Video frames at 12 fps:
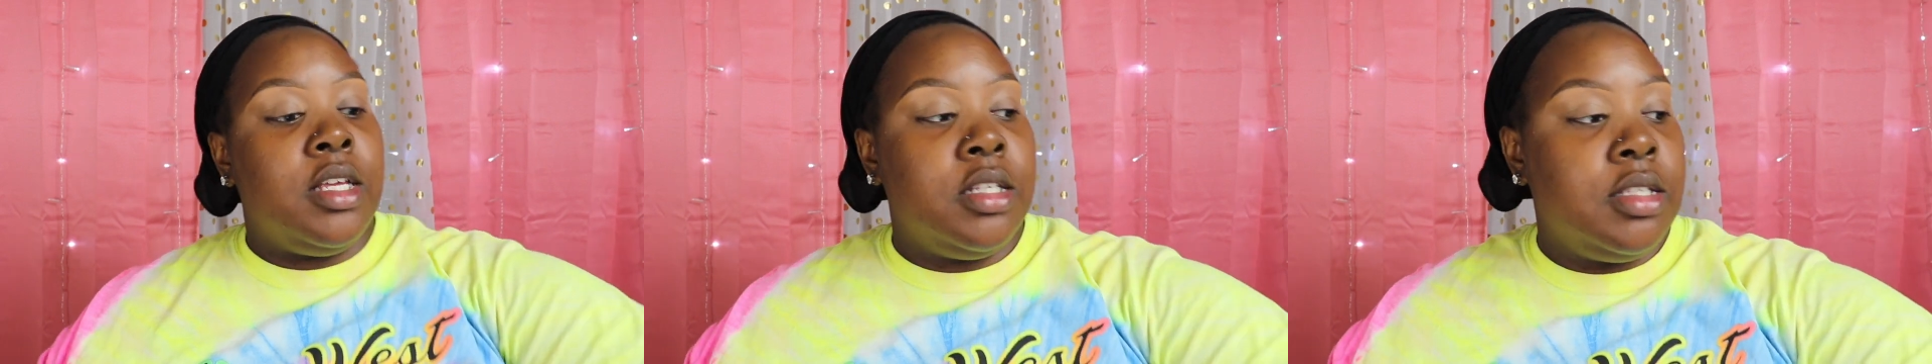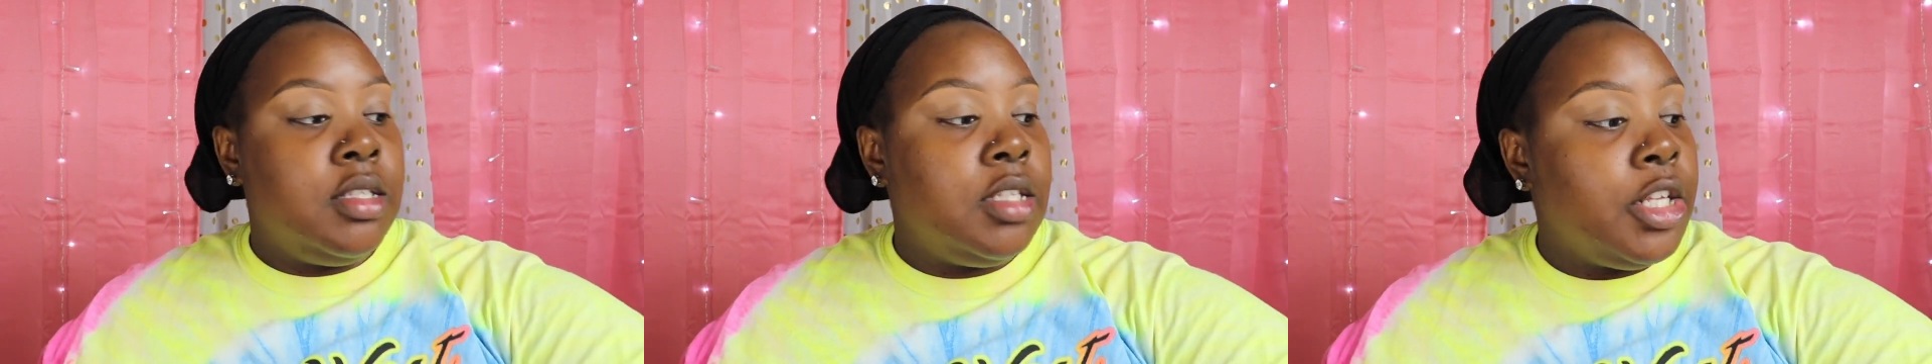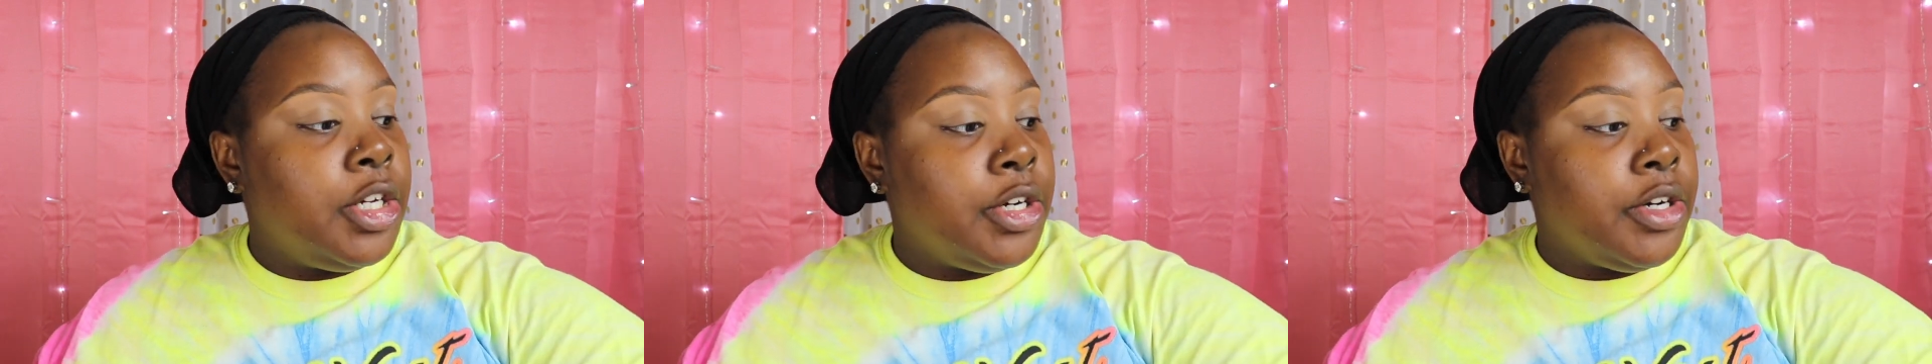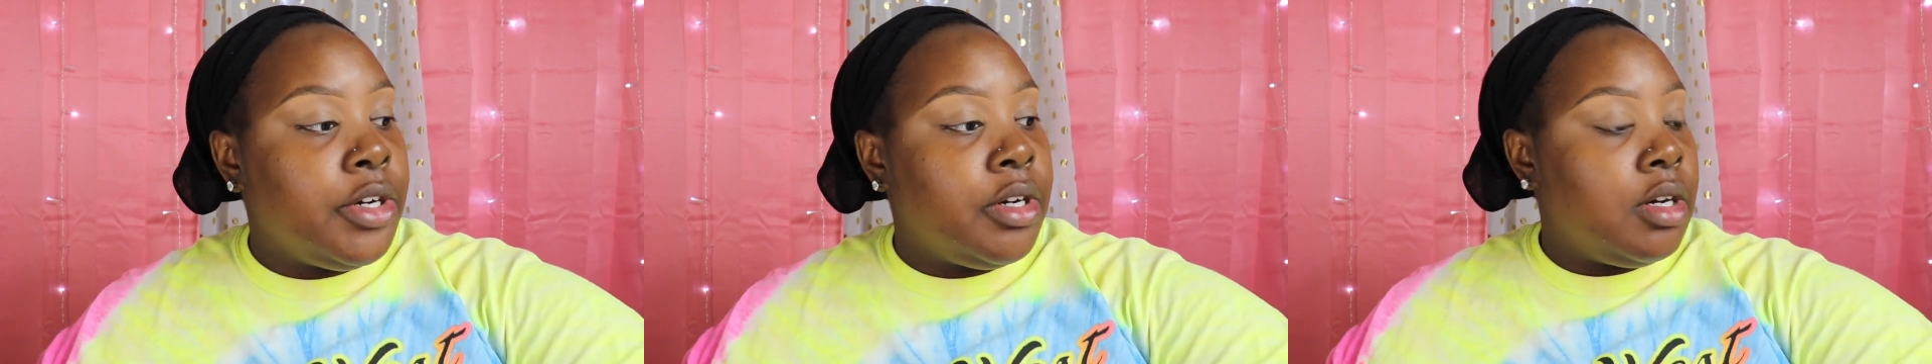
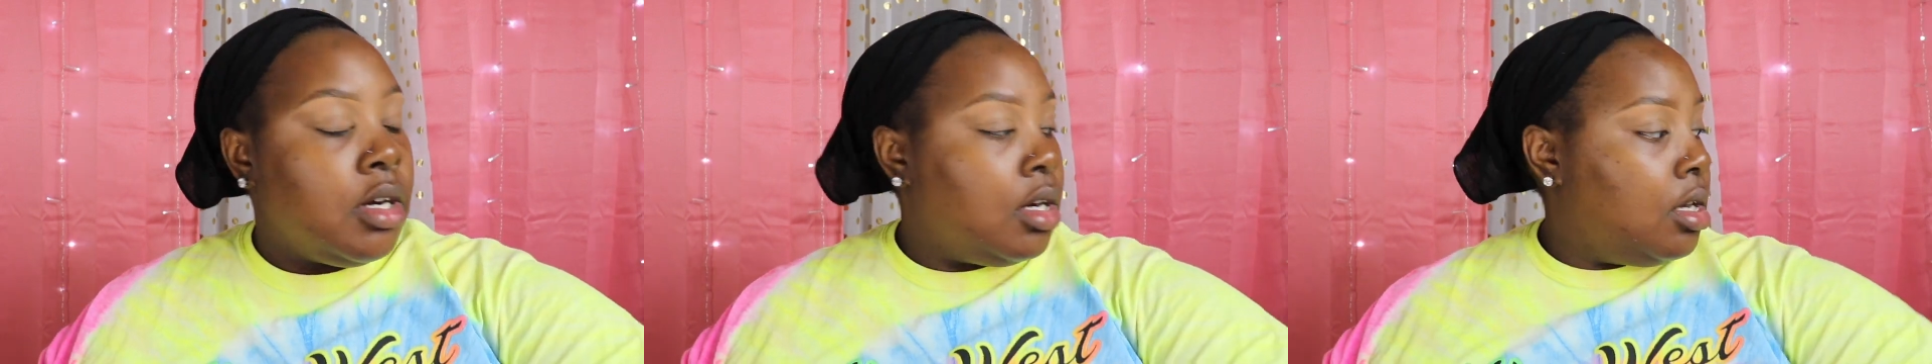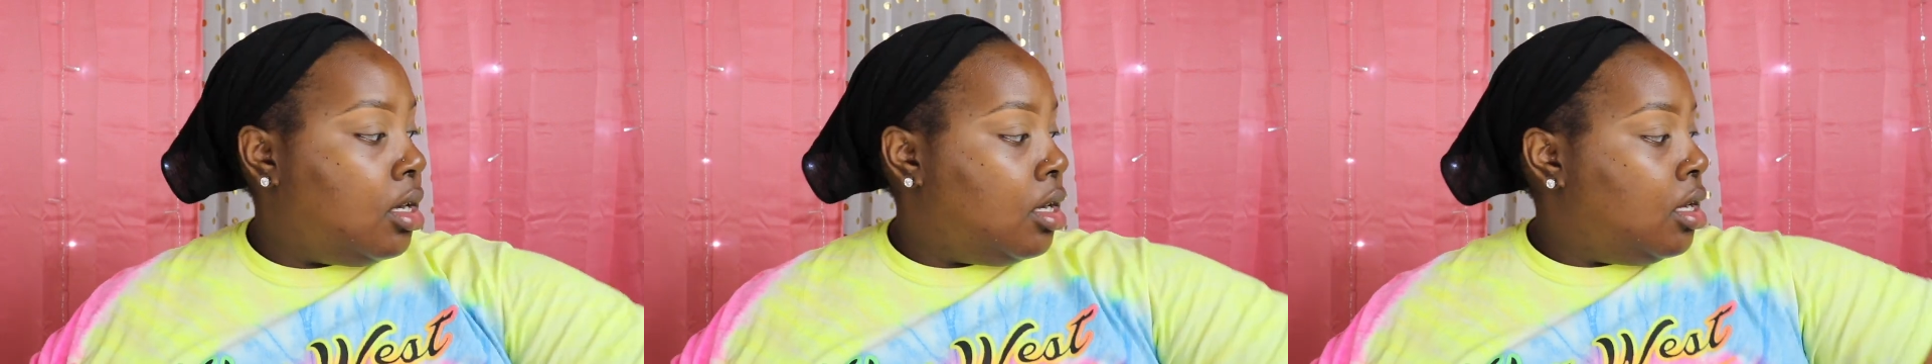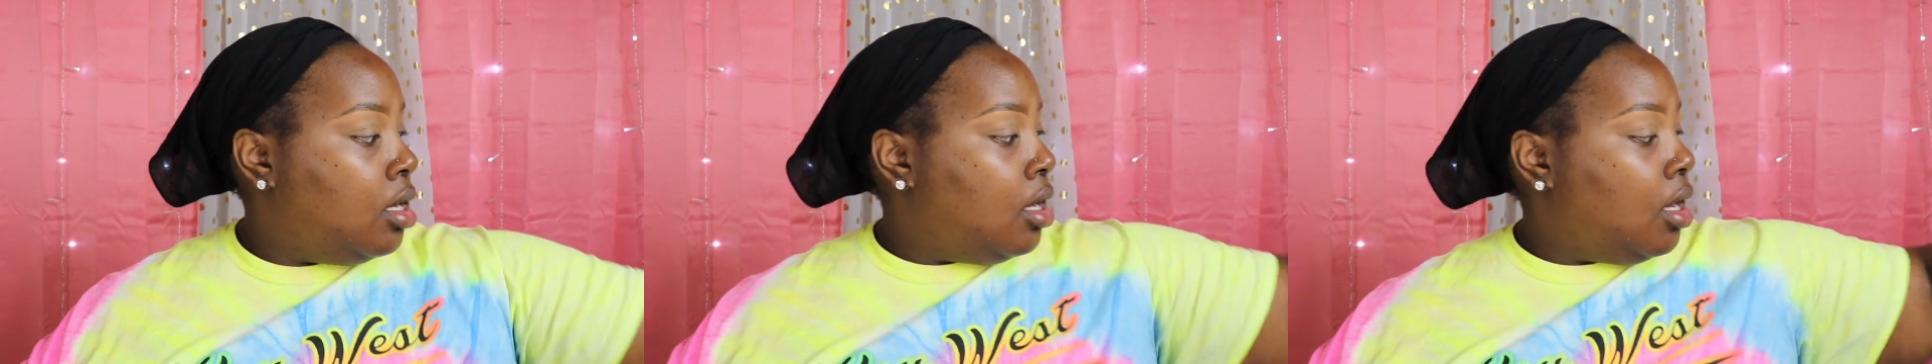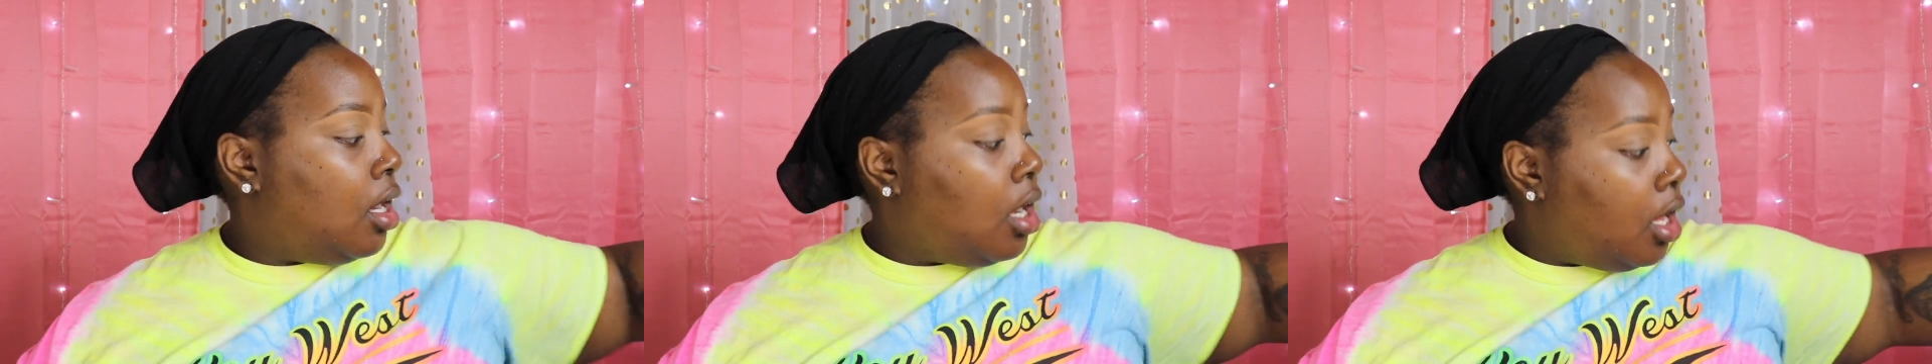consider
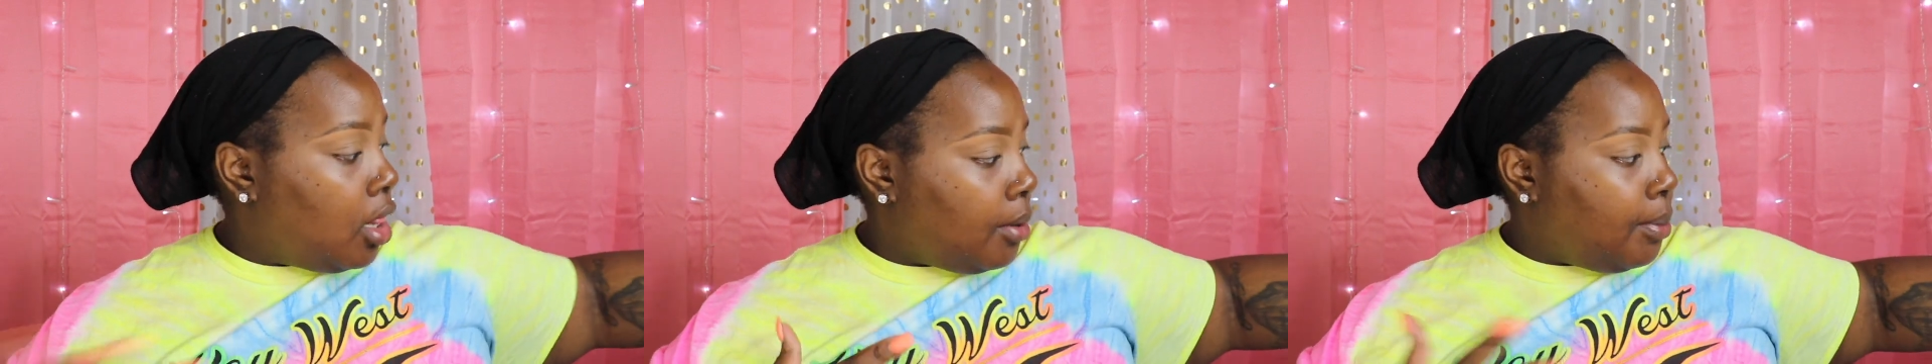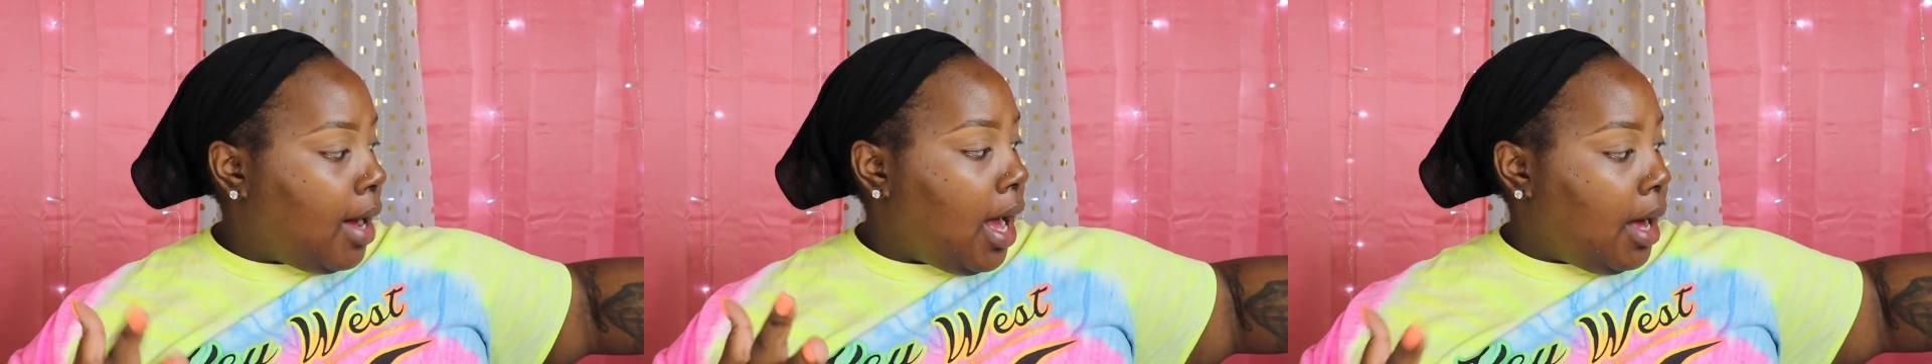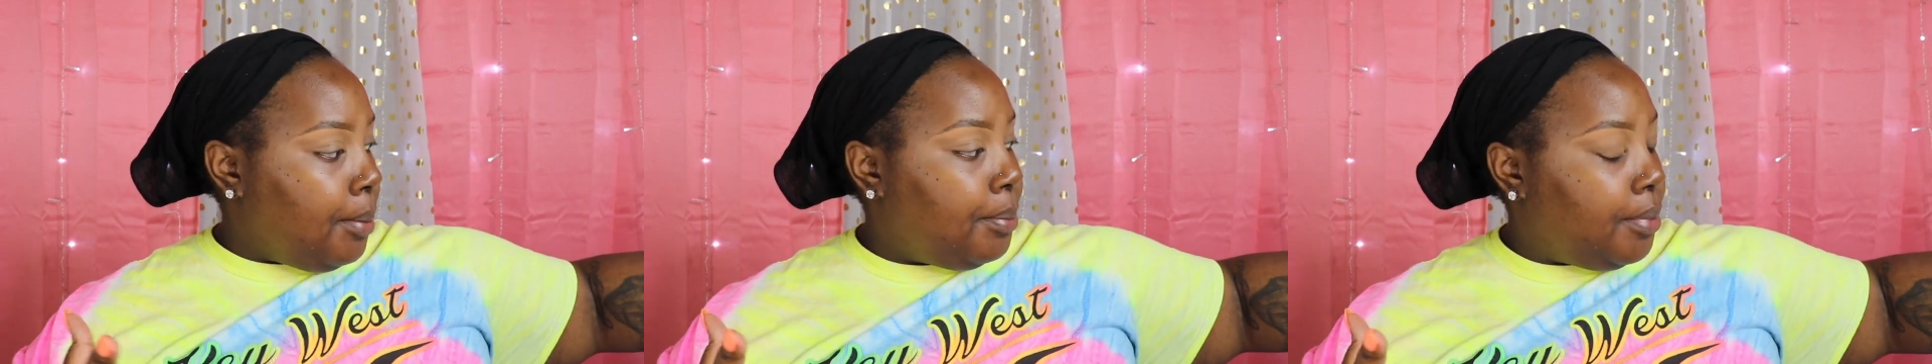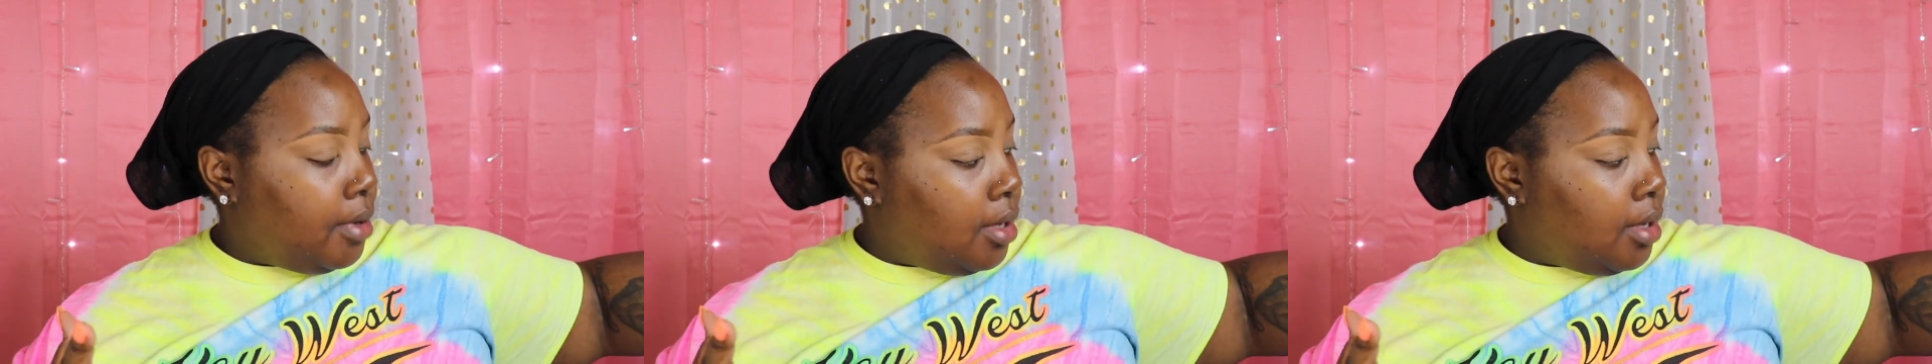ColourPop